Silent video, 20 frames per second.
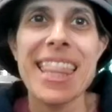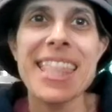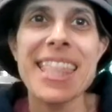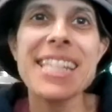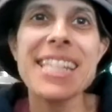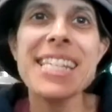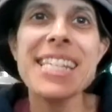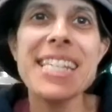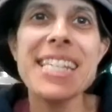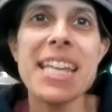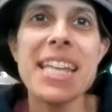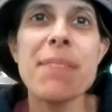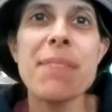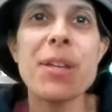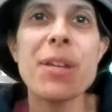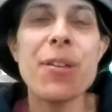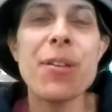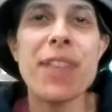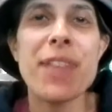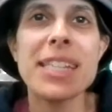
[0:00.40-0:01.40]
This is
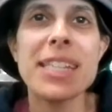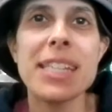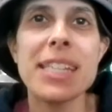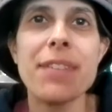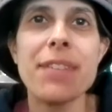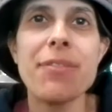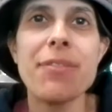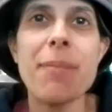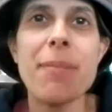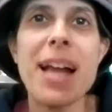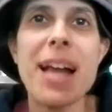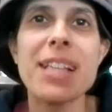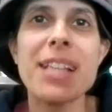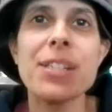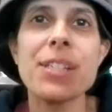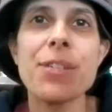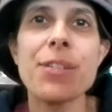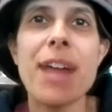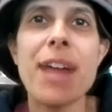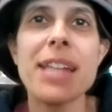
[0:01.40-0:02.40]
Neima Novetsky from
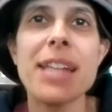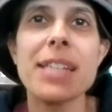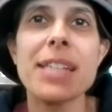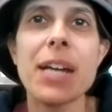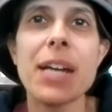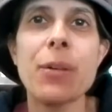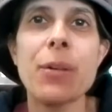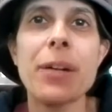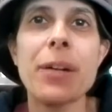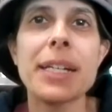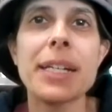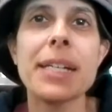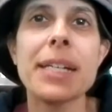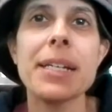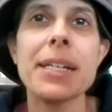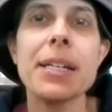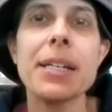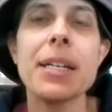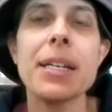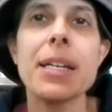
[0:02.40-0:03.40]
al-HATORAH.org.
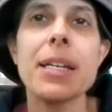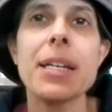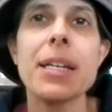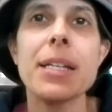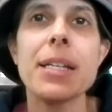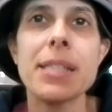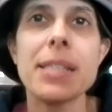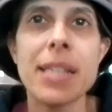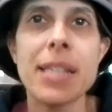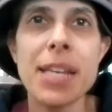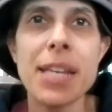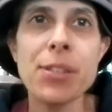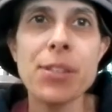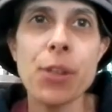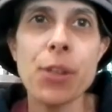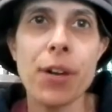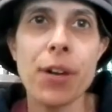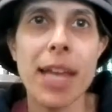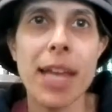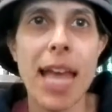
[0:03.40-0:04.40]
Today's
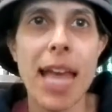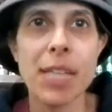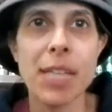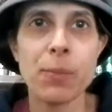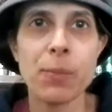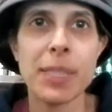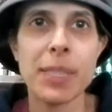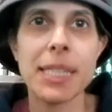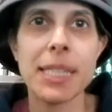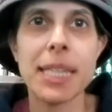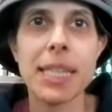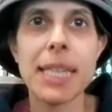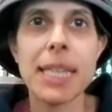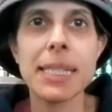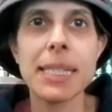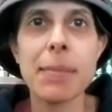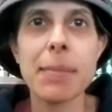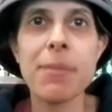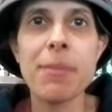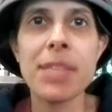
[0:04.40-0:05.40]
Torahcast will
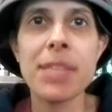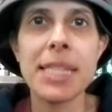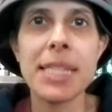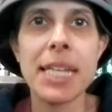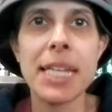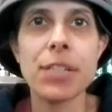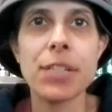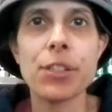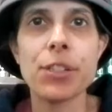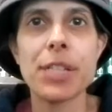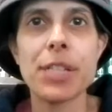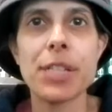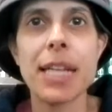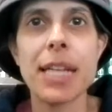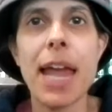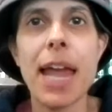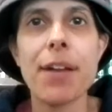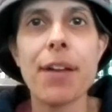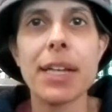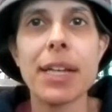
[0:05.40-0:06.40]
discuss some of the dangers
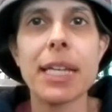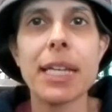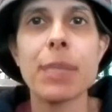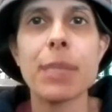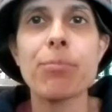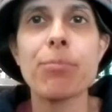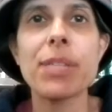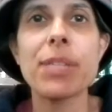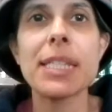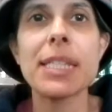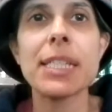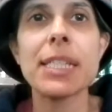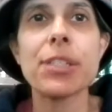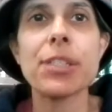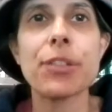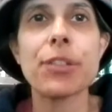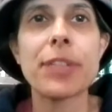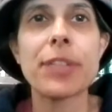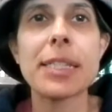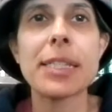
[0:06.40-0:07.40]
inherent in the priestly
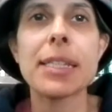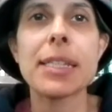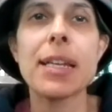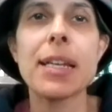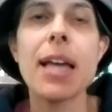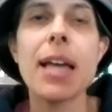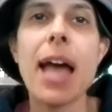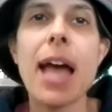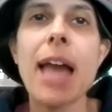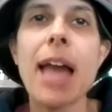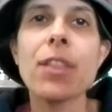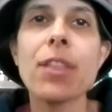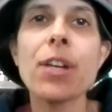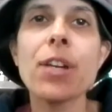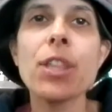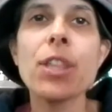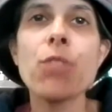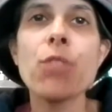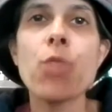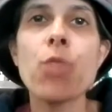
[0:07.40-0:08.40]
service and
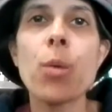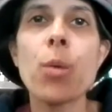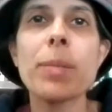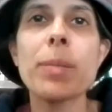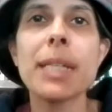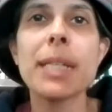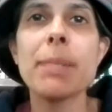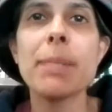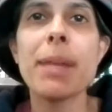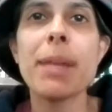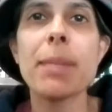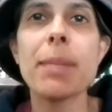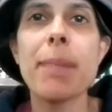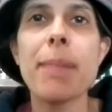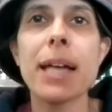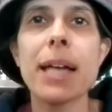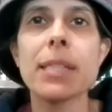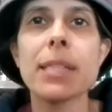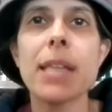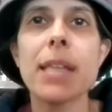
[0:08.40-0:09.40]
look at the role played by the
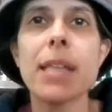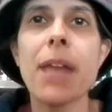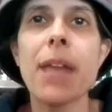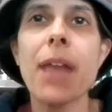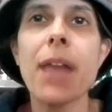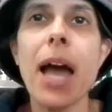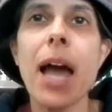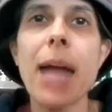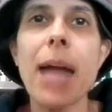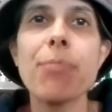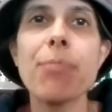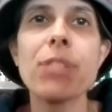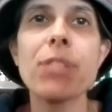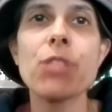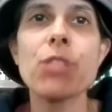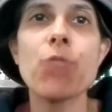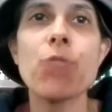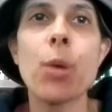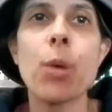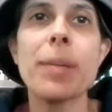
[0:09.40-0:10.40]
bells on the high
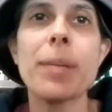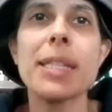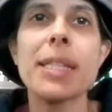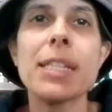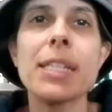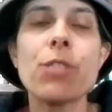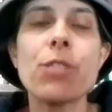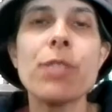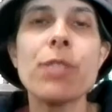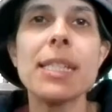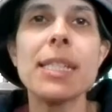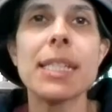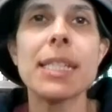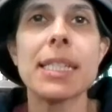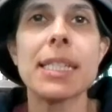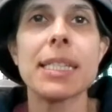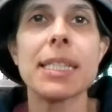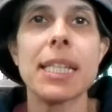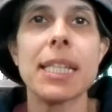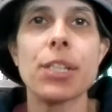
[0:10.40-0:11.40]
priest's robe in decreasing
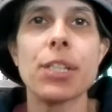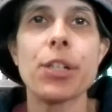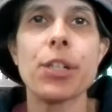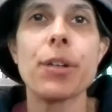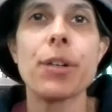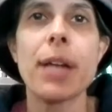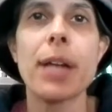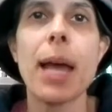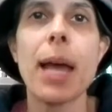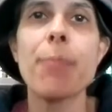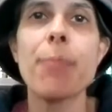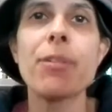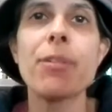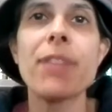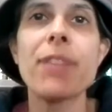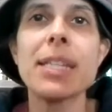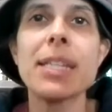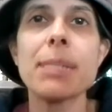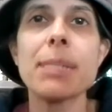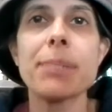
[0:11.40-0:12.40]
this danger and
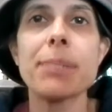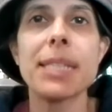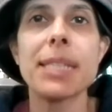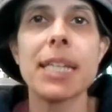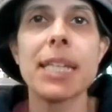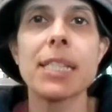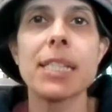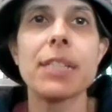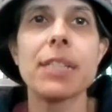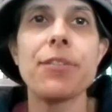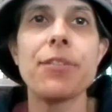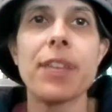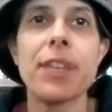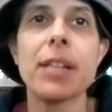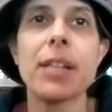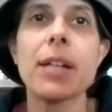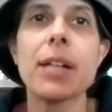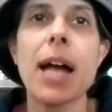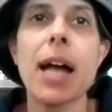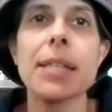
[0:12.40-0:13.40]
preventing potentially
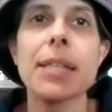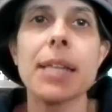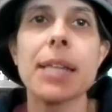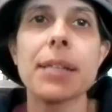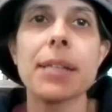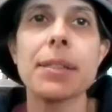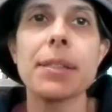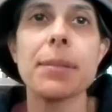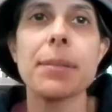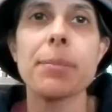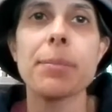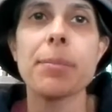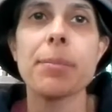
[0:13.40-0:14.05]
fatal conduct.